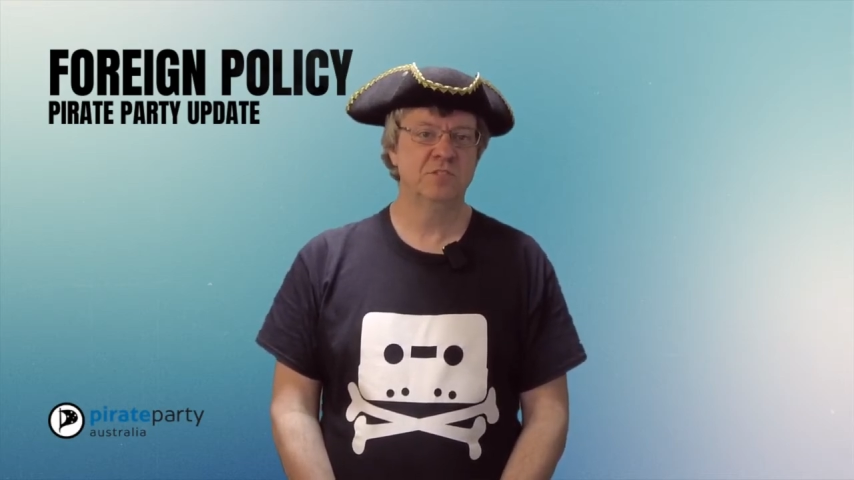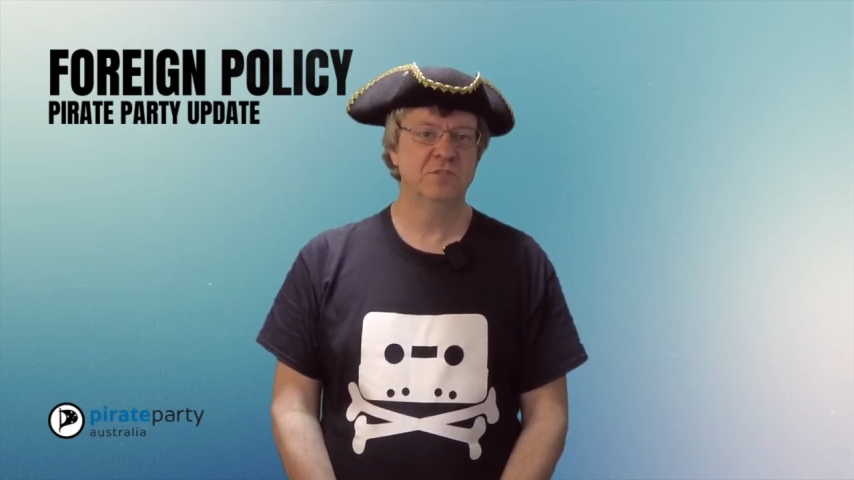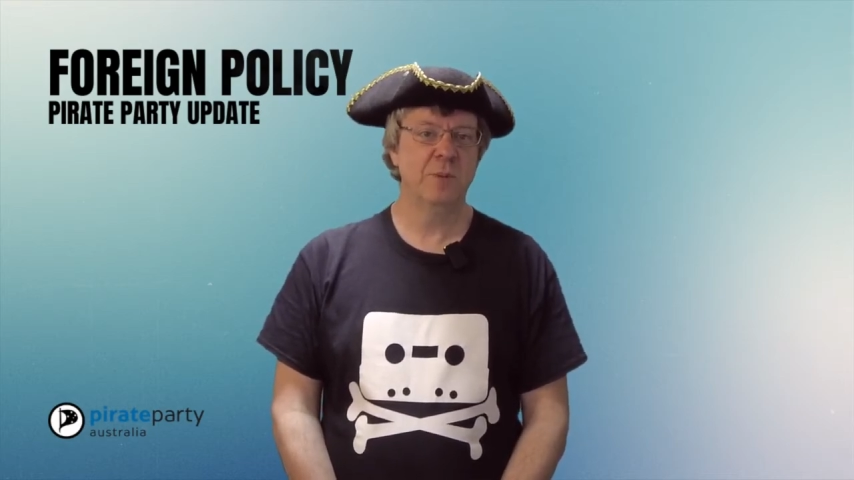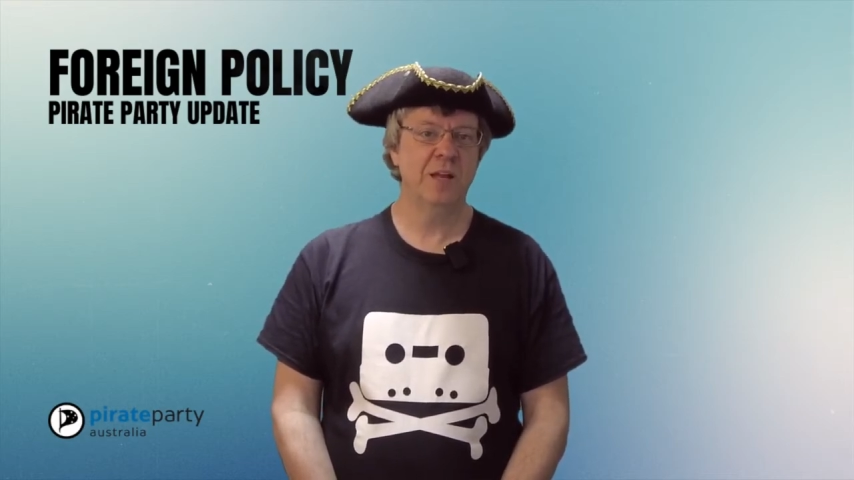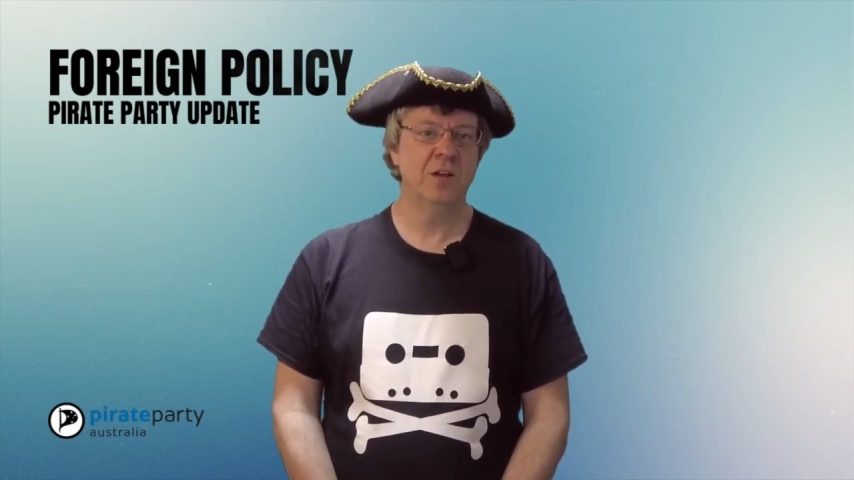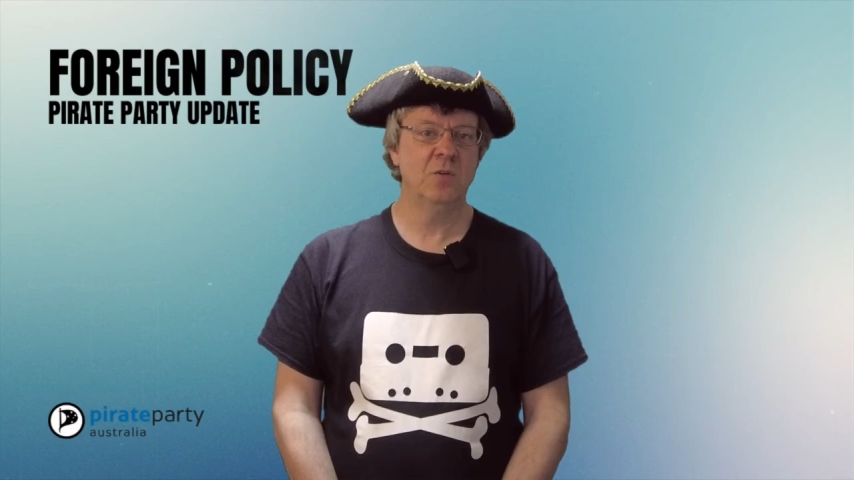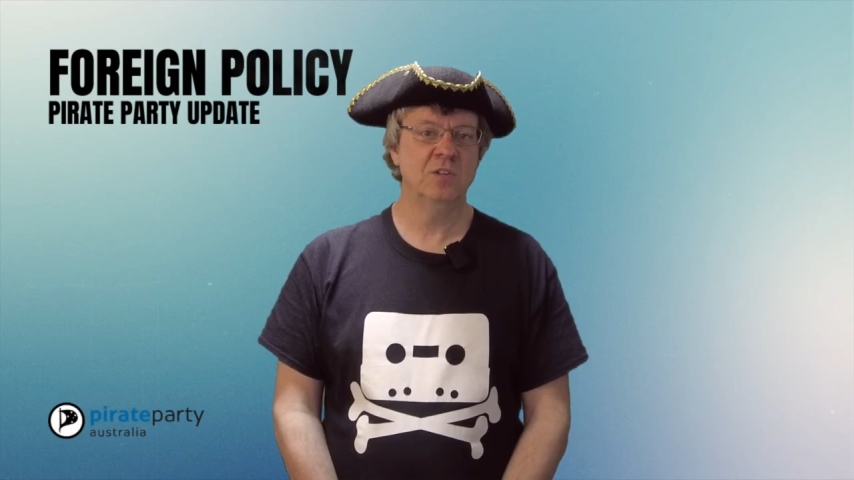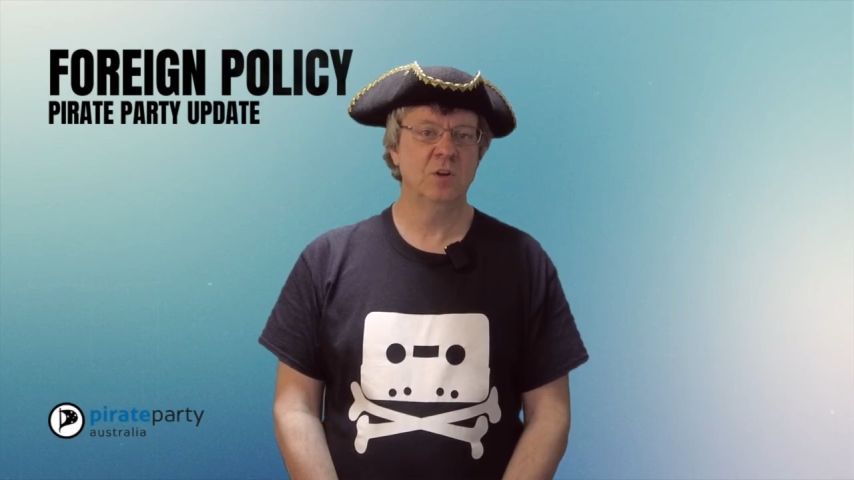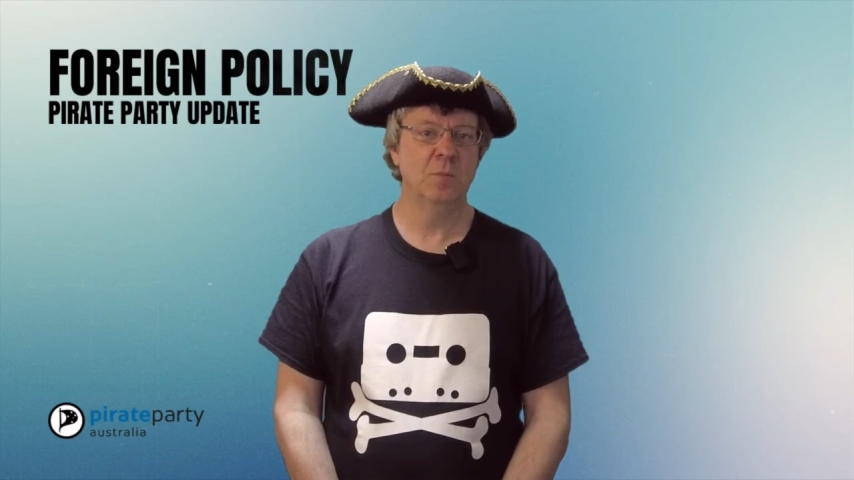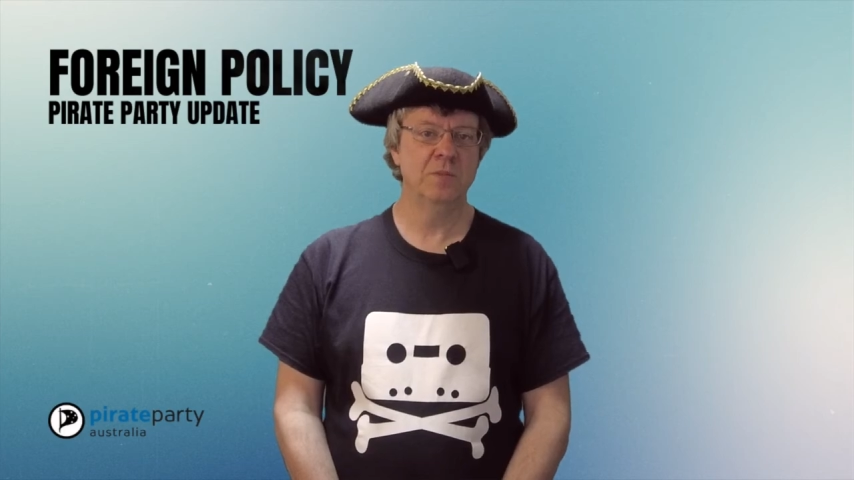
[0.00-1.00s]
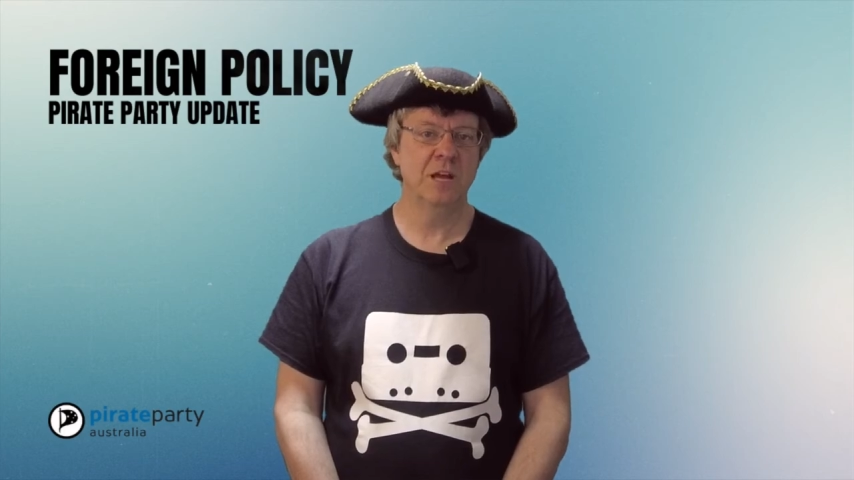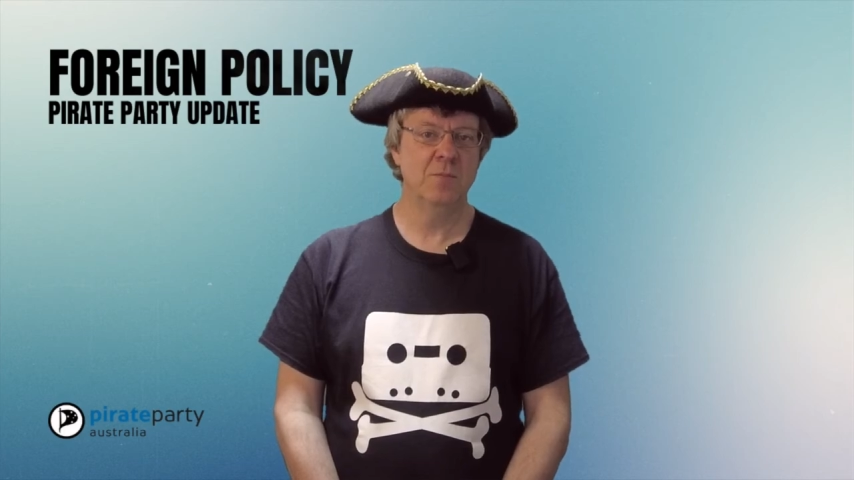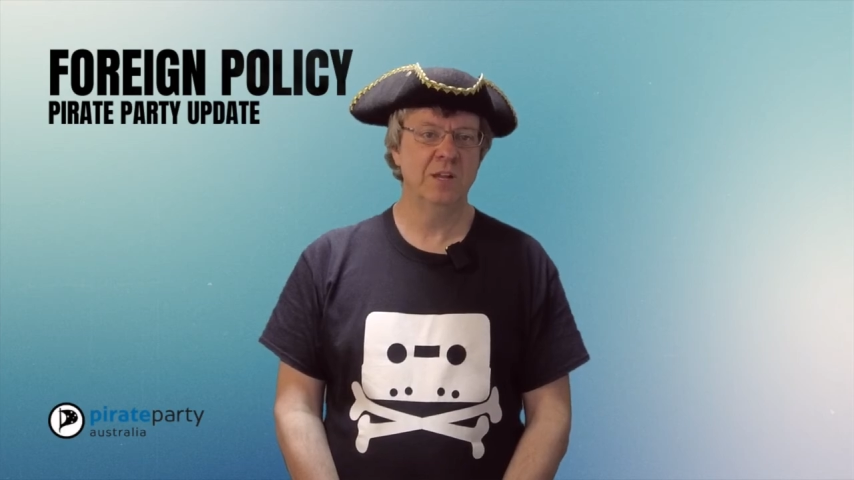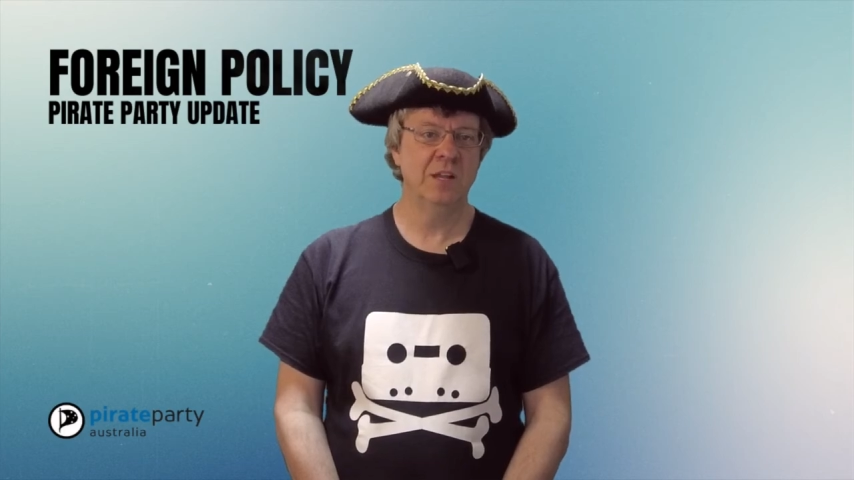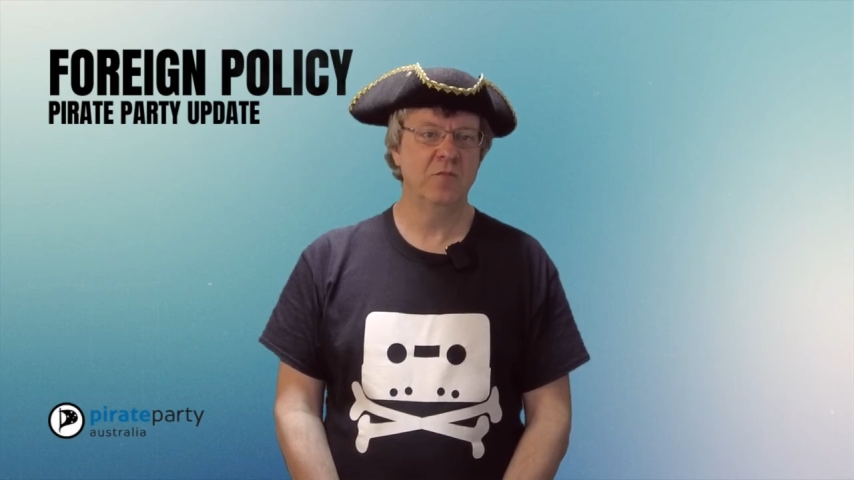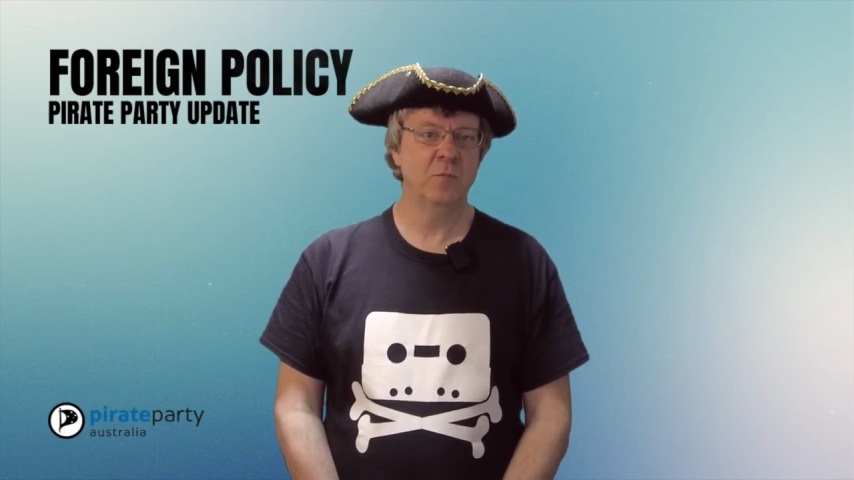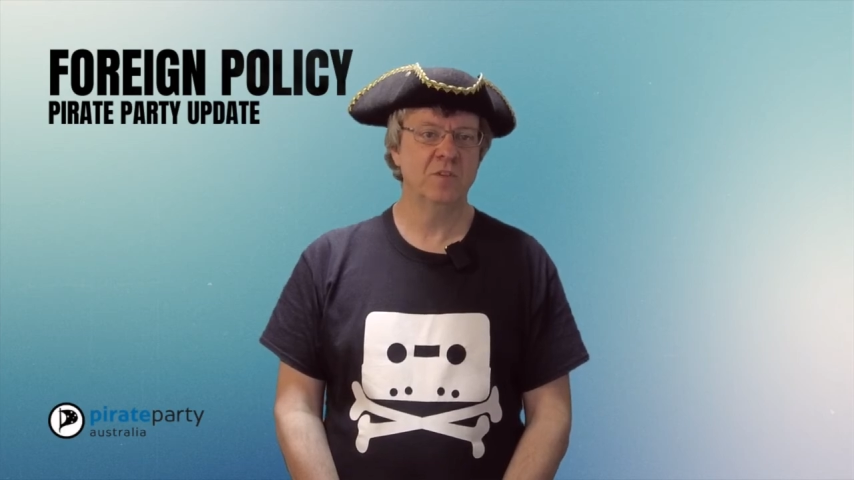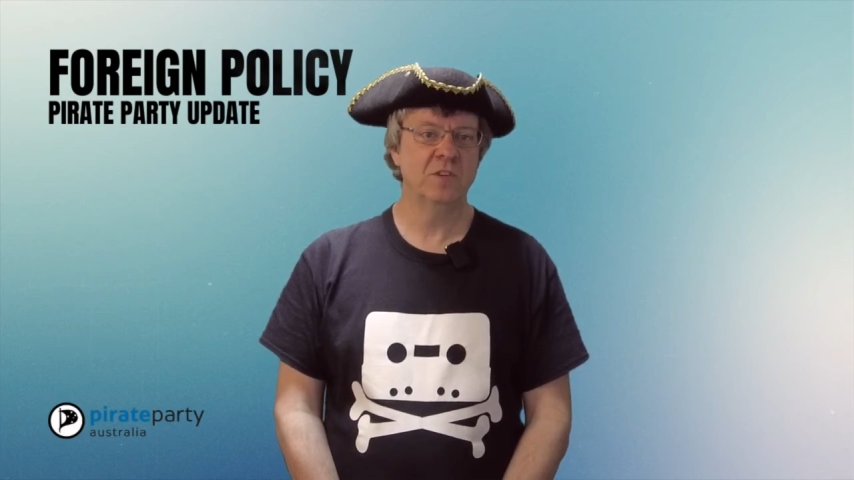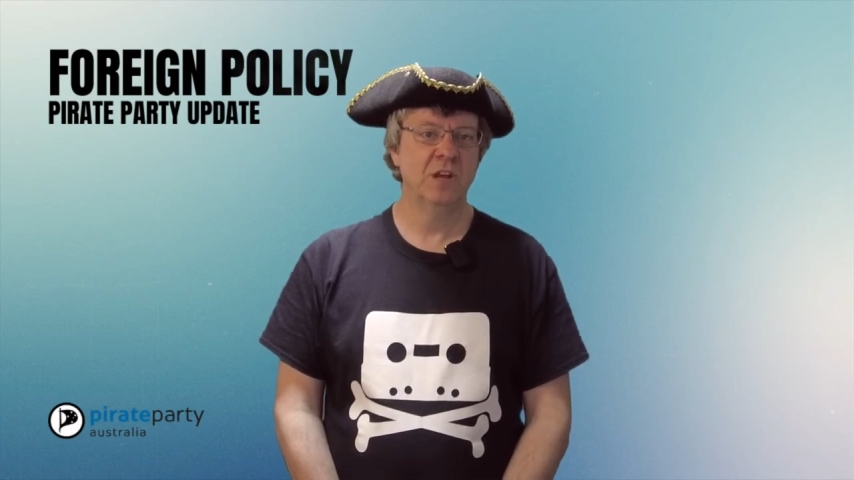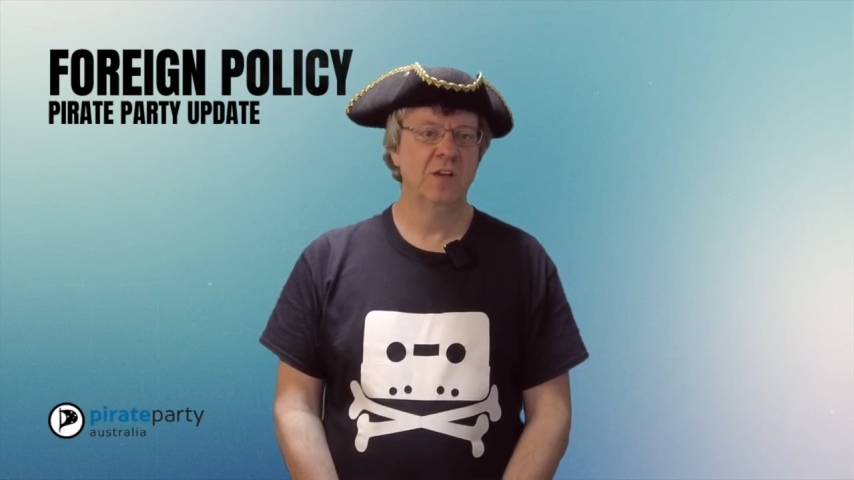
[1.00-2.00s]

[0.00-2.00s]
sabbatical to help neighbouring governments.